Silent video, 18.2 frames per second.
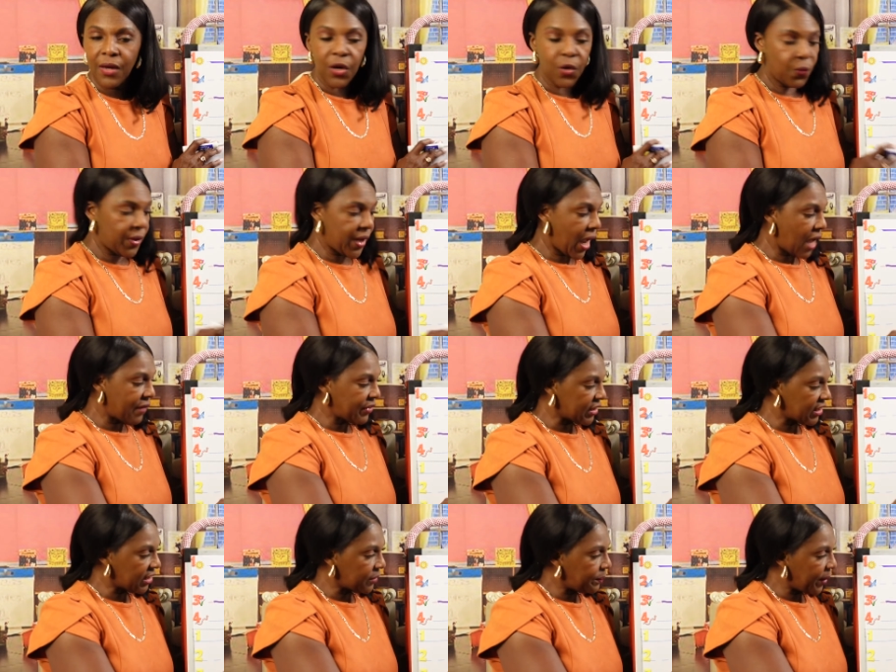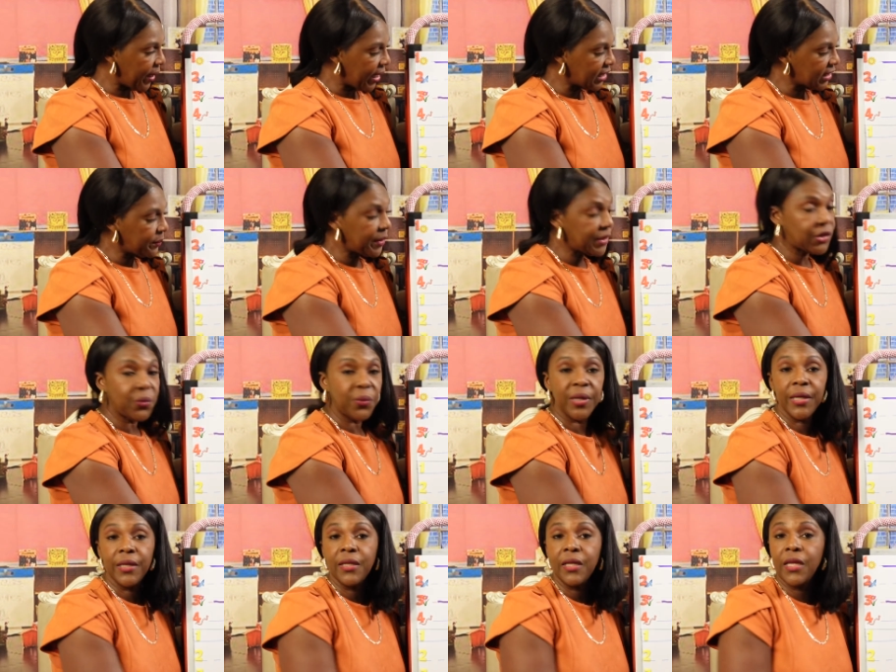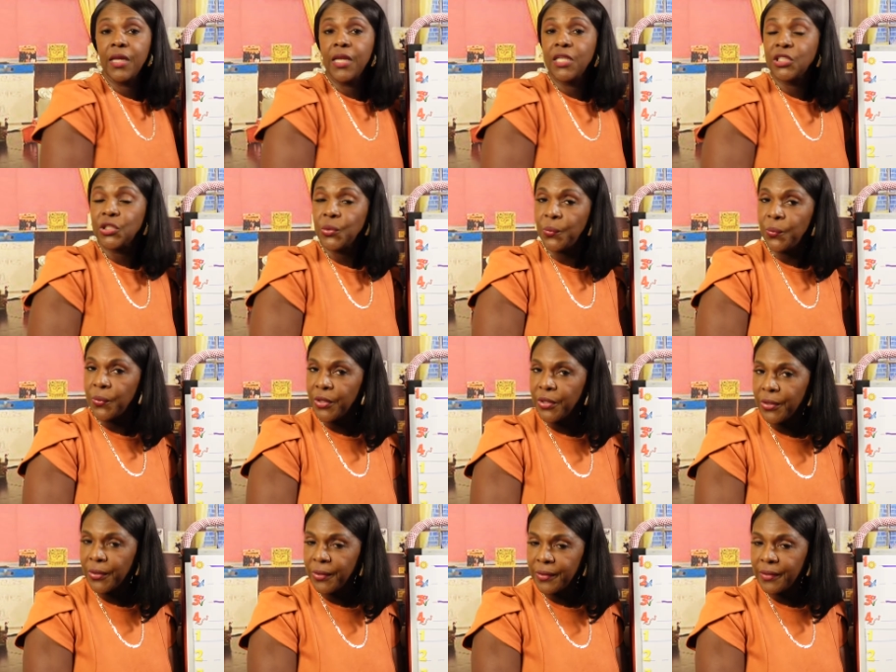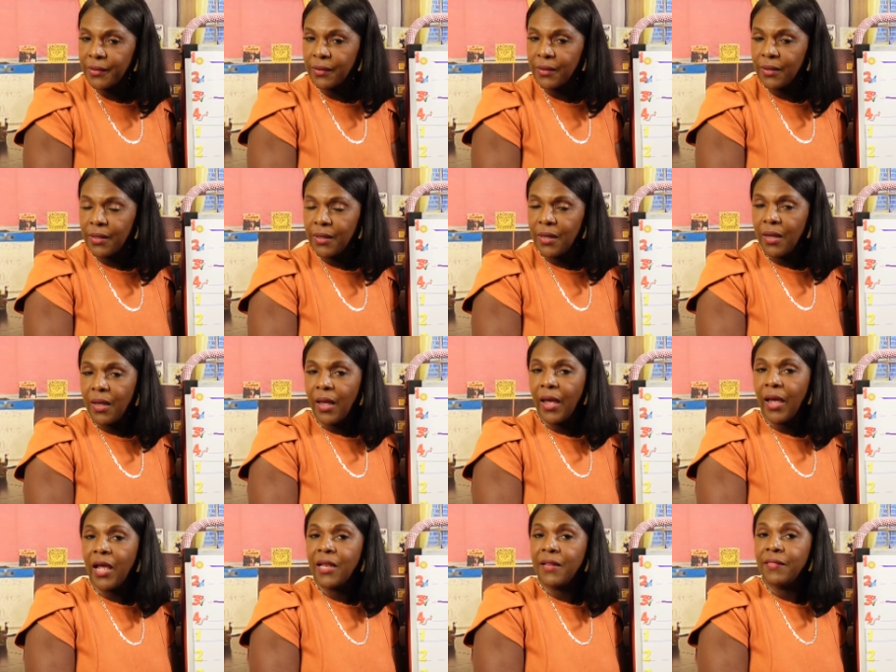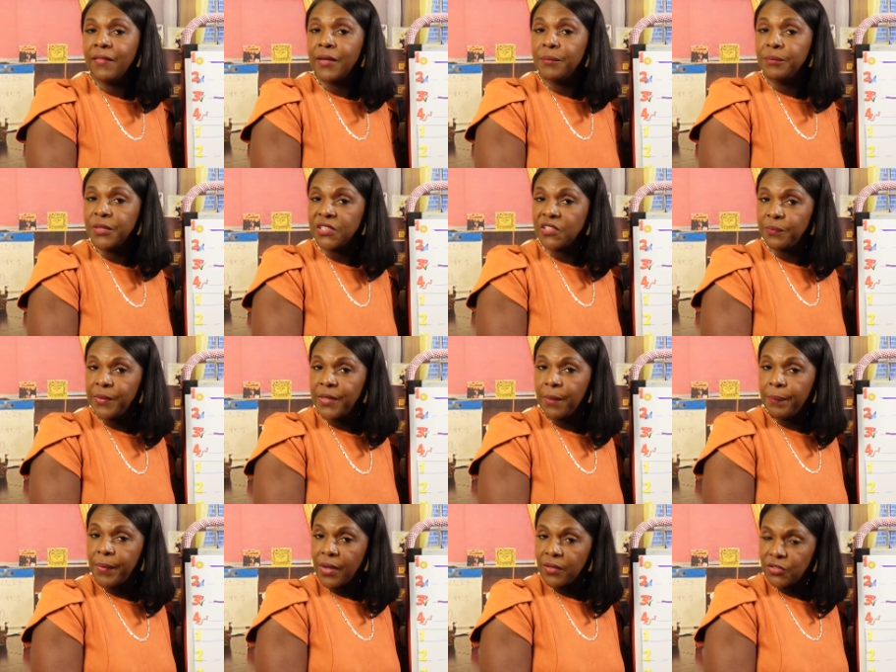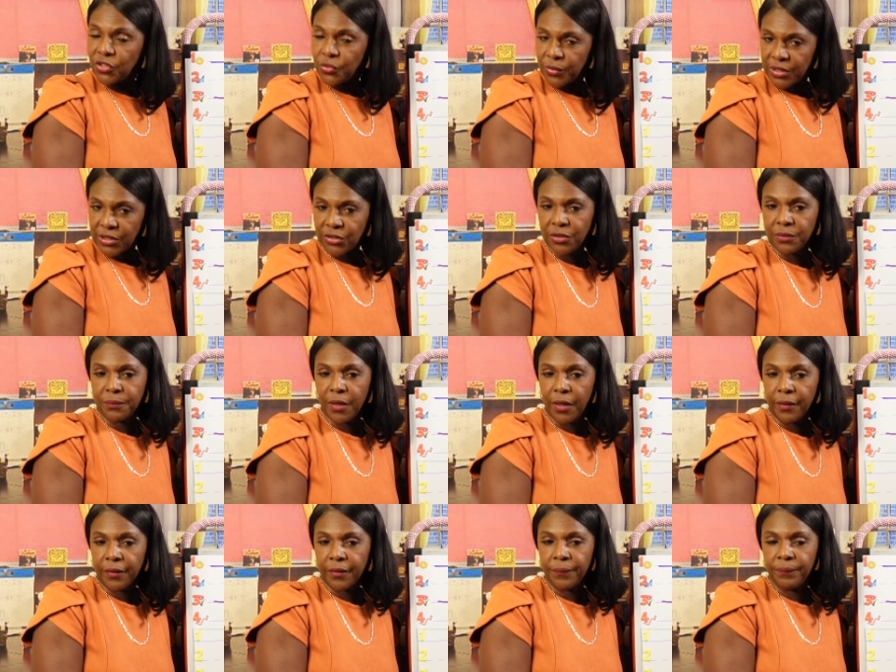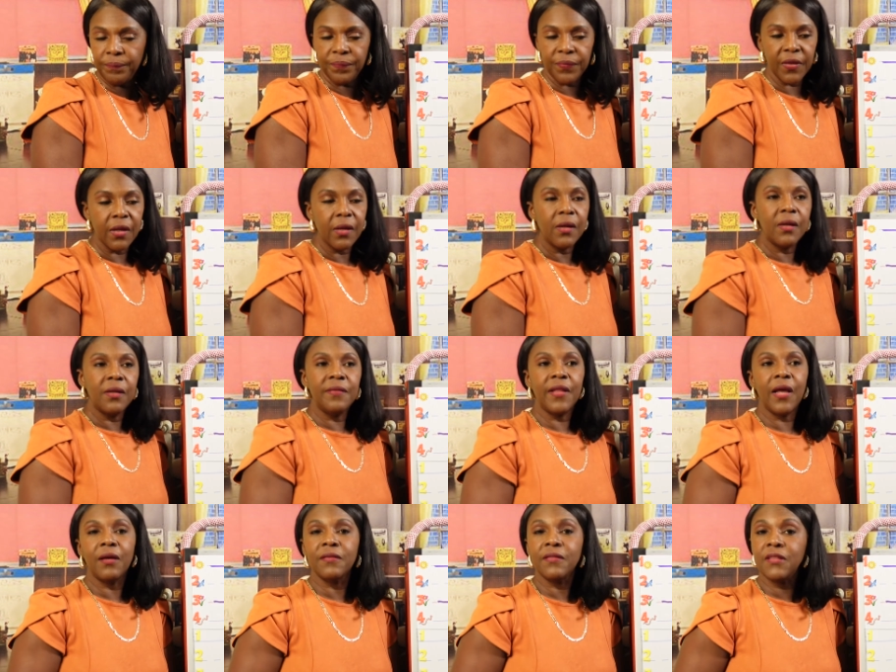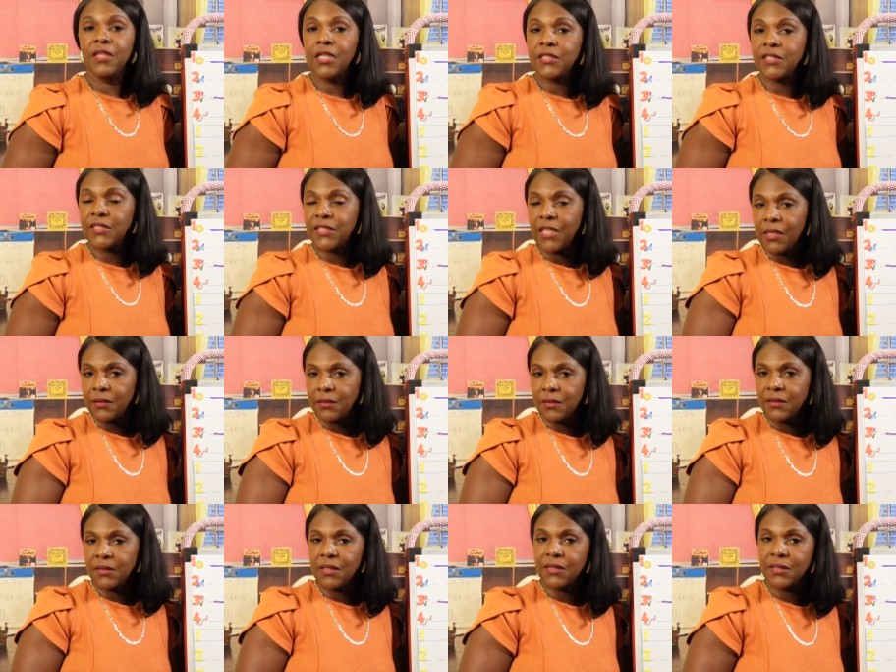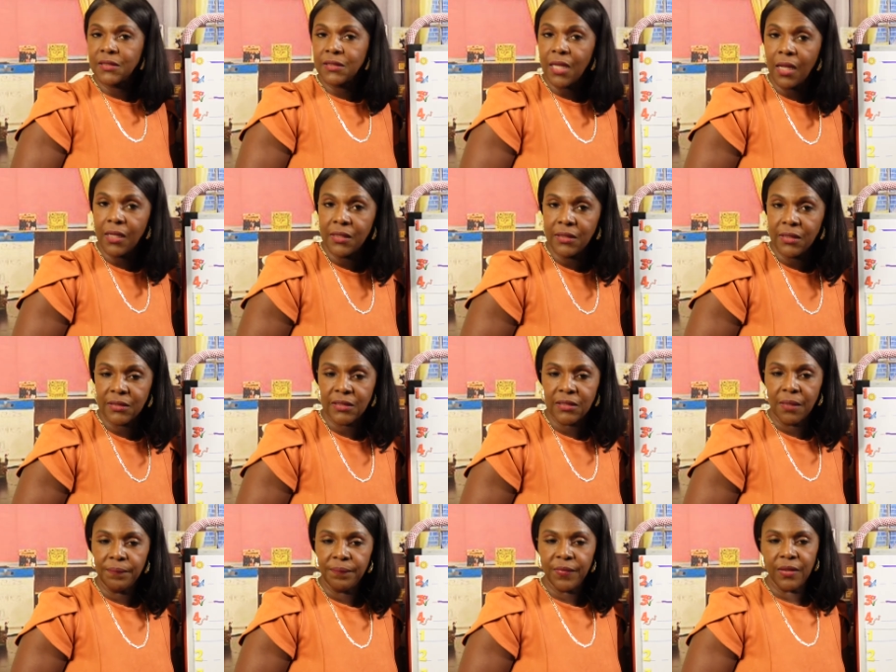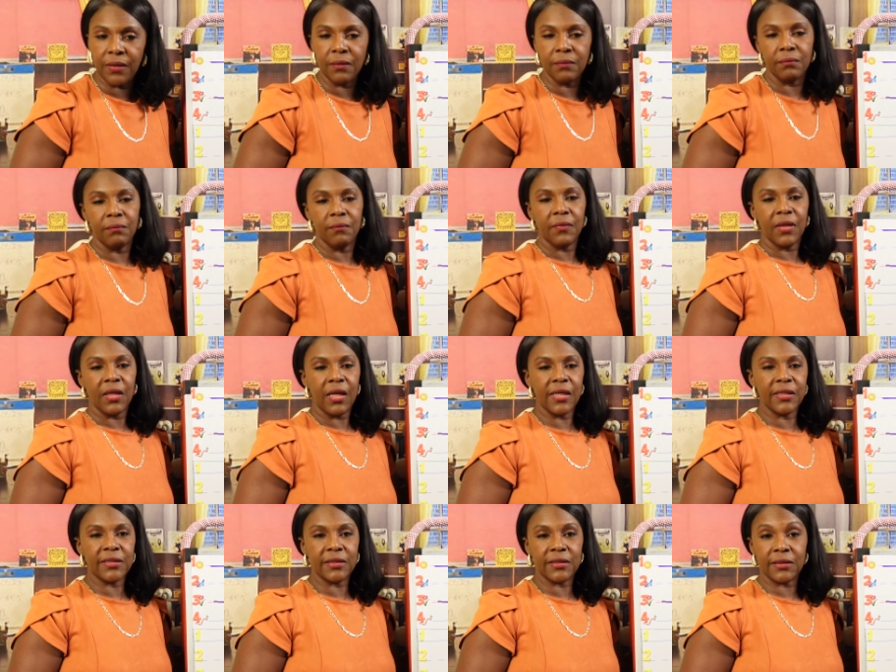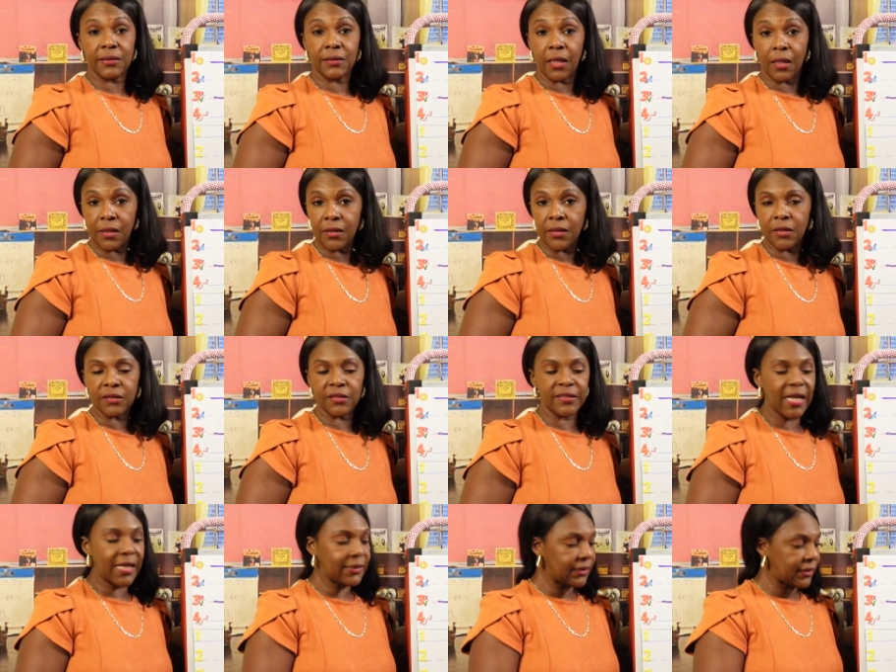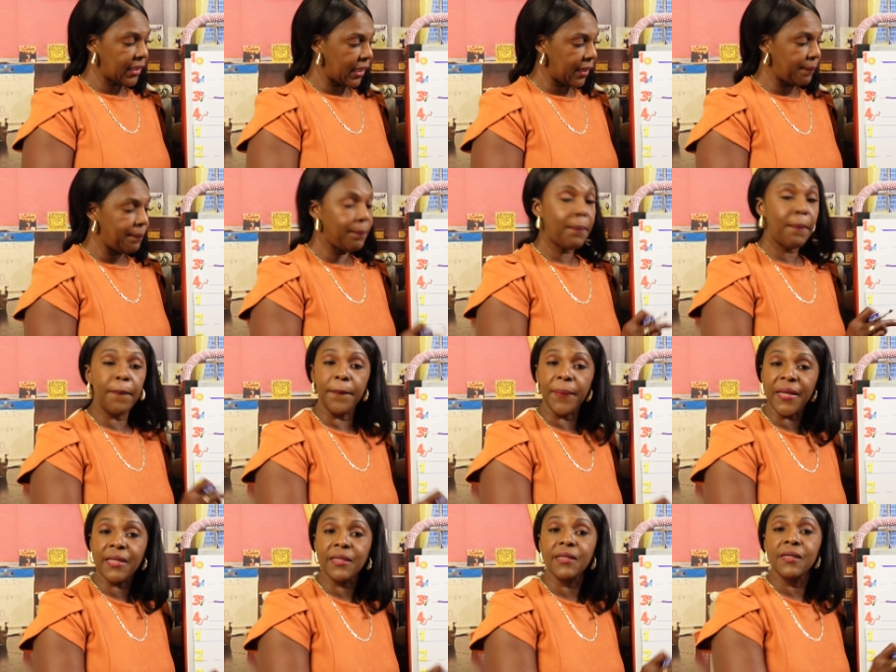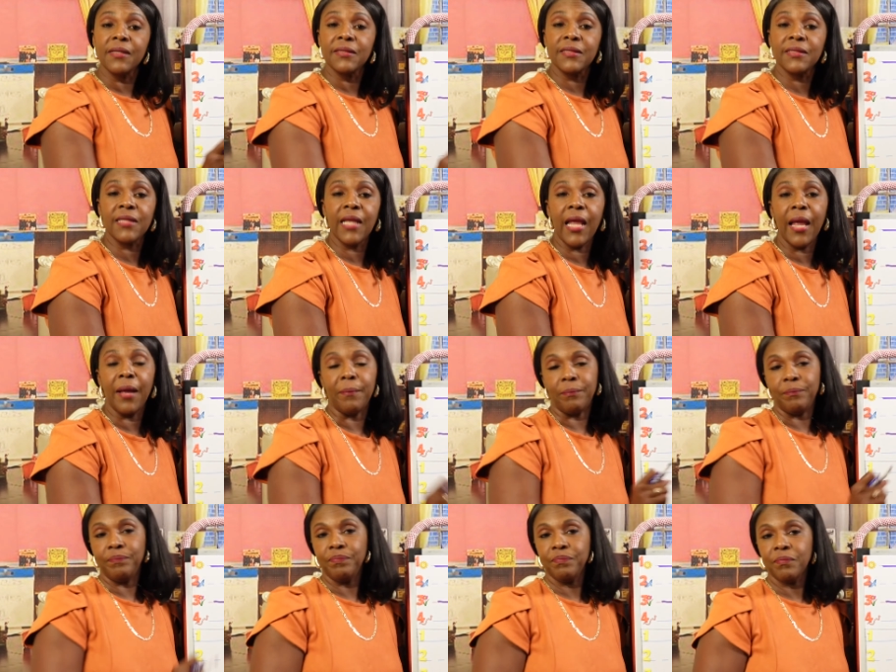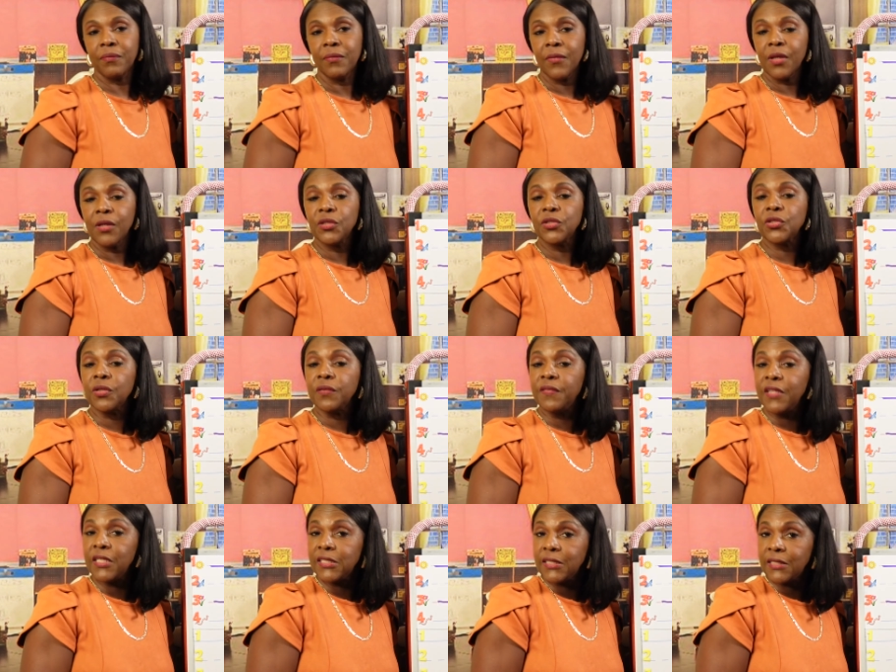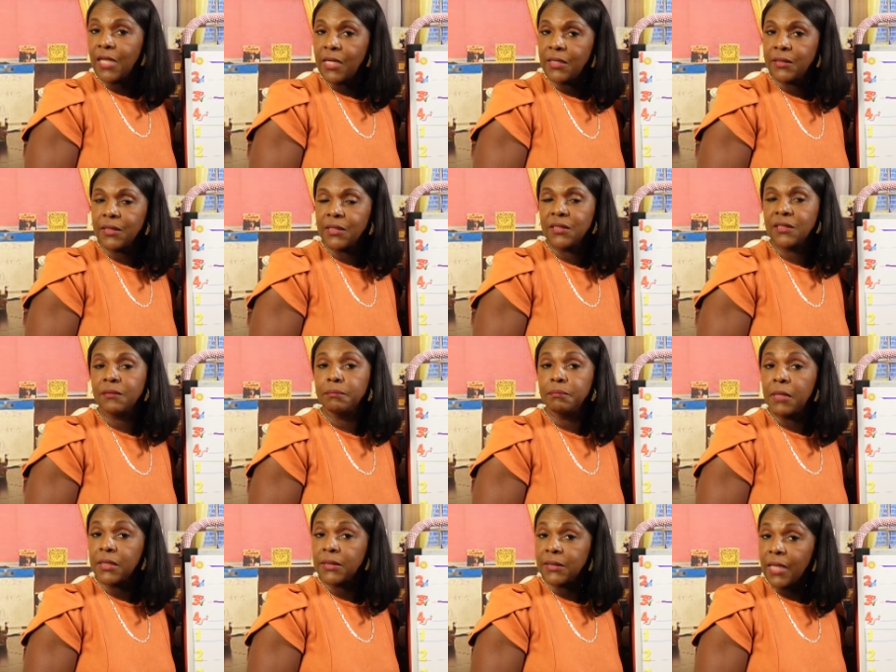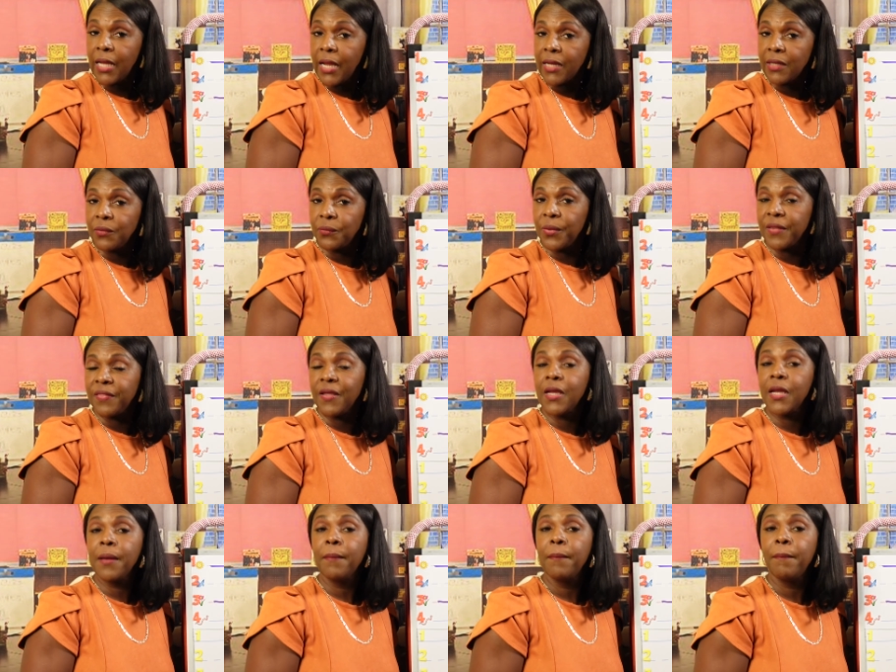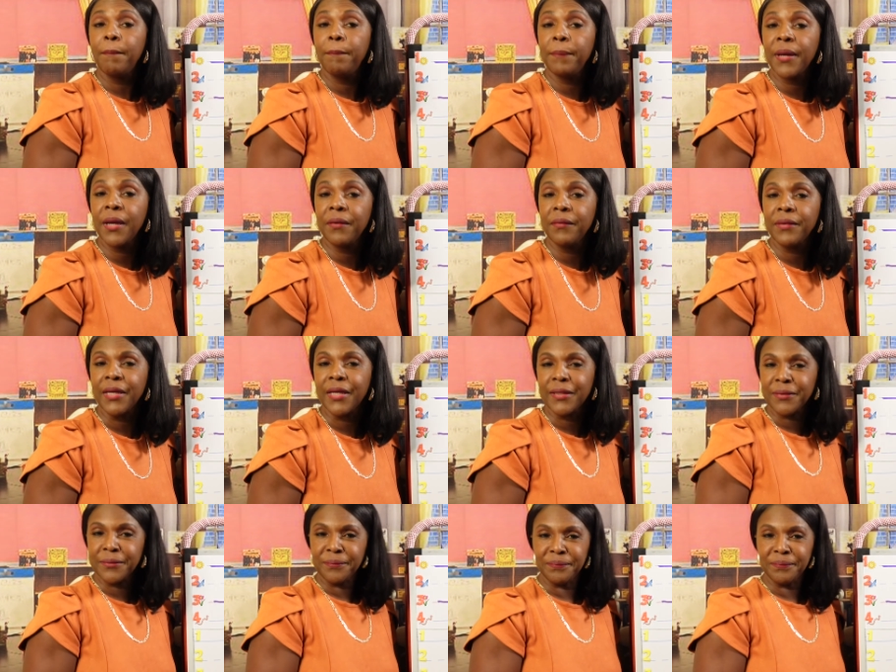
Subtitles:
We have a space between each word, and there must be a punctuation mark. Now, this sentence is telling us something. It's telling us that Tim bit Sam. So this sentence must end with a period.